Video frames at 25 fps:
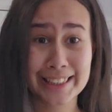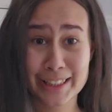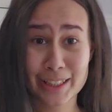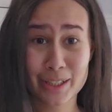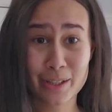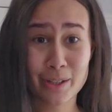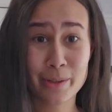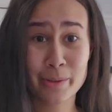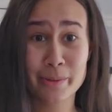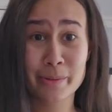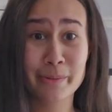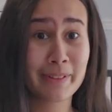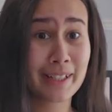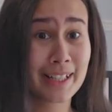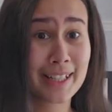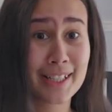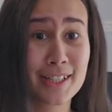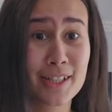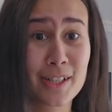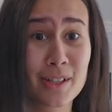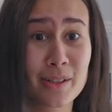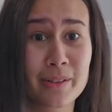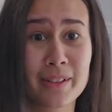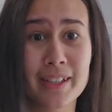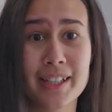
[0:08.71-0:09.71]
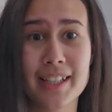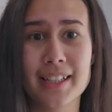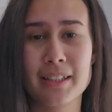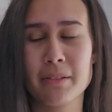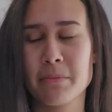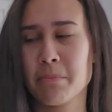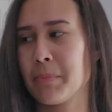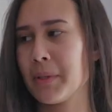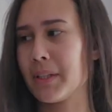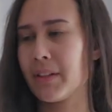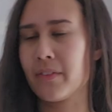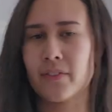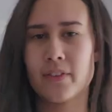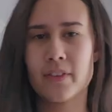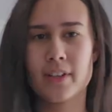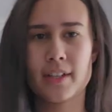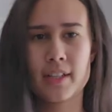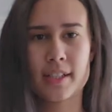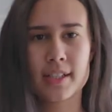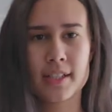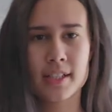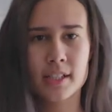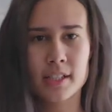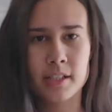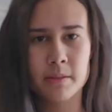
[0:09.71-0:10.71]
So let's do it. But
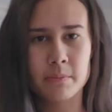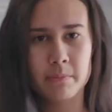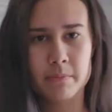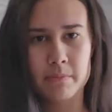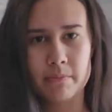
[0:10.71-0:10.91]
first,